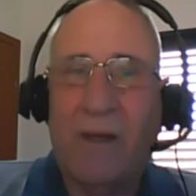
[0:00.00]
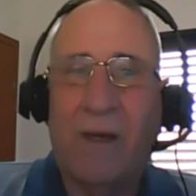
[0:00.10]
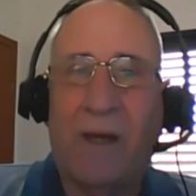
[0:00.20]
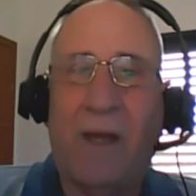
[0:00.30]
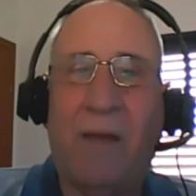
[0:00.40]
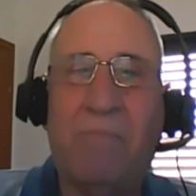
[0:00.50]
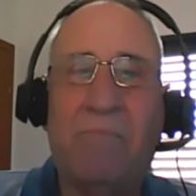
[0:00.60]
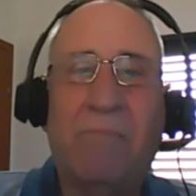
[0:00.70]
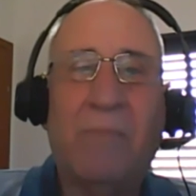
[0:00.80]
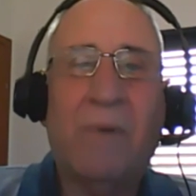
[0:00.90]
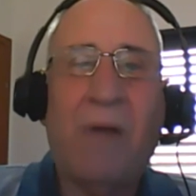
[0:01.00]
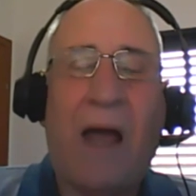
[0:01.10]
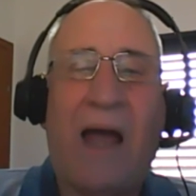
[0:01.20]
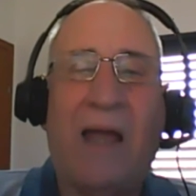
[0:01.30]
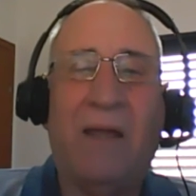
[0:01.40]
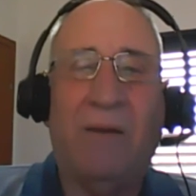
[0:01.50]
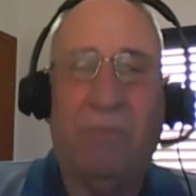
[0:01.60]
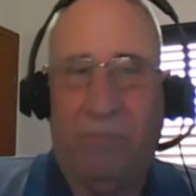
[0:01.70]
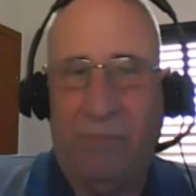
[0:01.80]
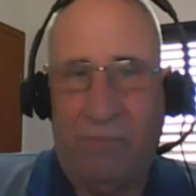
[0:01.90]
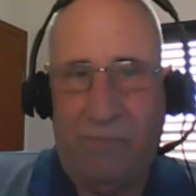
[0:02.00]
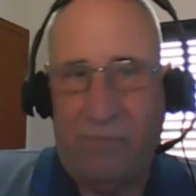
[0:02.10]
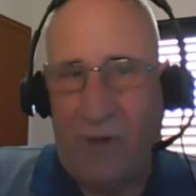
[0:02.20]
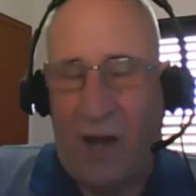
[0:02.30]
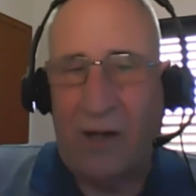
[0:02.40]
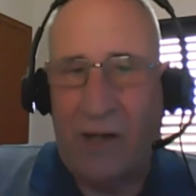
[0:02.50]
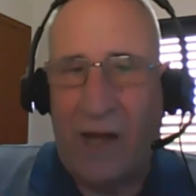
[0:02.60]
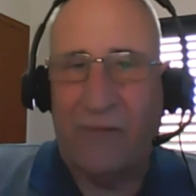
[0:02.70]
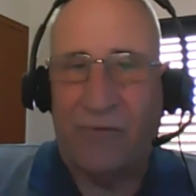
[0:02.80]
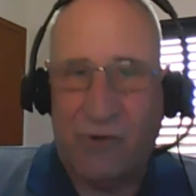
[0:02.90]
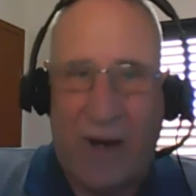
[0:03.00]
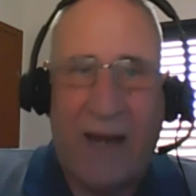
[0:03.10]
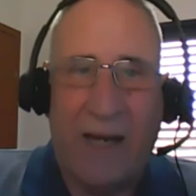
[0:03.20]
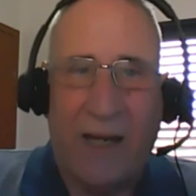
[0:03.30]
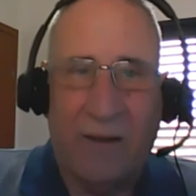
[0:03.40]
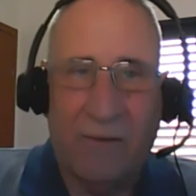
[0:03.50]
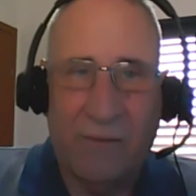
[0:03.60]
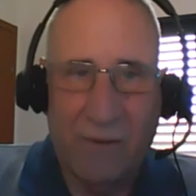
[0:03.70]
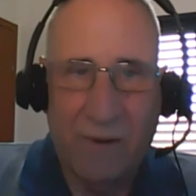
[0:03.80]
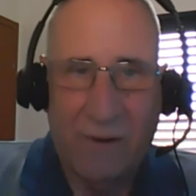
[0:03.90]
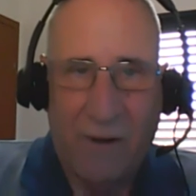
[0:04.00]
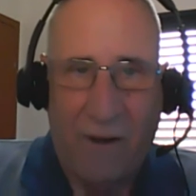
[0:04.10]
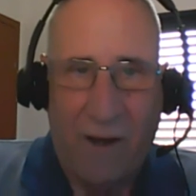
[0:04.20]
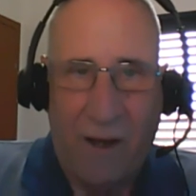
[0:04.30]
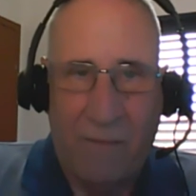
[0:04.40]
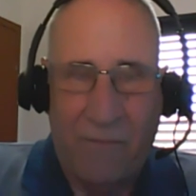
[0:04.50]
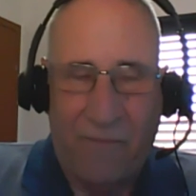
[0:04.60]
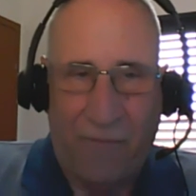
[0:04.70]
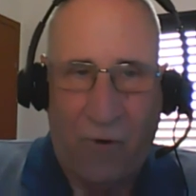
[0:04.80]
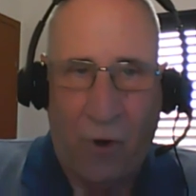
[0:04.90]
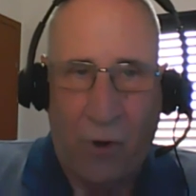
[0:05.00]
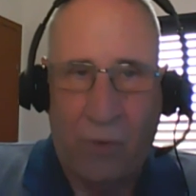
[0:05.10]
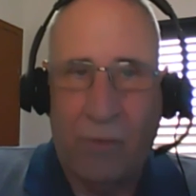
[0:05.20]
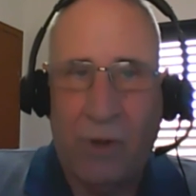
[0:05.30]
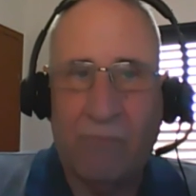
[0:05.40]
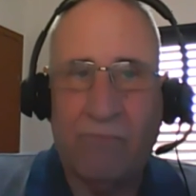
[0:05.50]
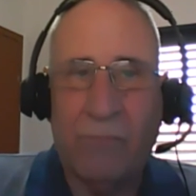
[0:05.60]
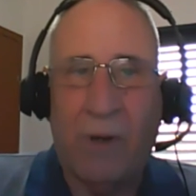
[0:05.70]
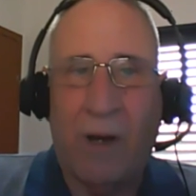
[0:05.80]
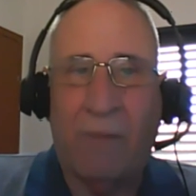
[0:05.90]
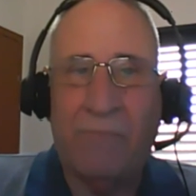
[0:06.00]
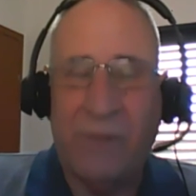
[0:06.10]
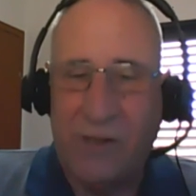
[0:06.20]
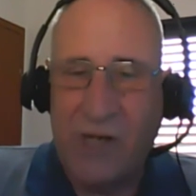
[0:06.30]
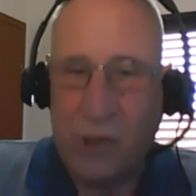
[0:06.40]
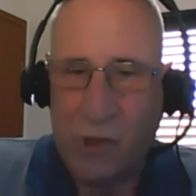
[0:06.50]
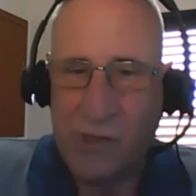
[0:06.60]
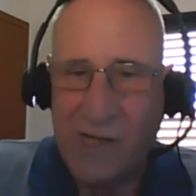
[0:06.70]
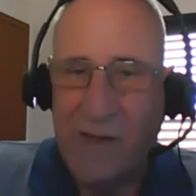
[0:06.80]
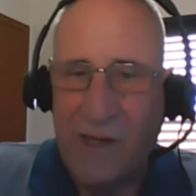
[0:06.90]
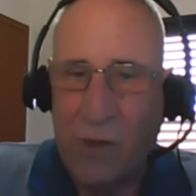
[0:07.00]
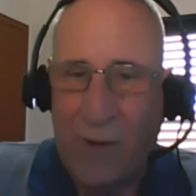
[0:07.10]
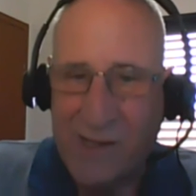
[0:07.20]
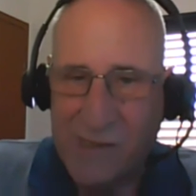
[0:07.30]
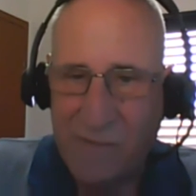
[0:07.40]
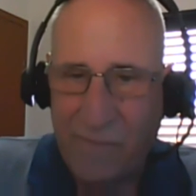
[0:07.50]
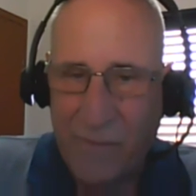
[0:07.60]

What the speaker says: I done a lot of training for teachers in the US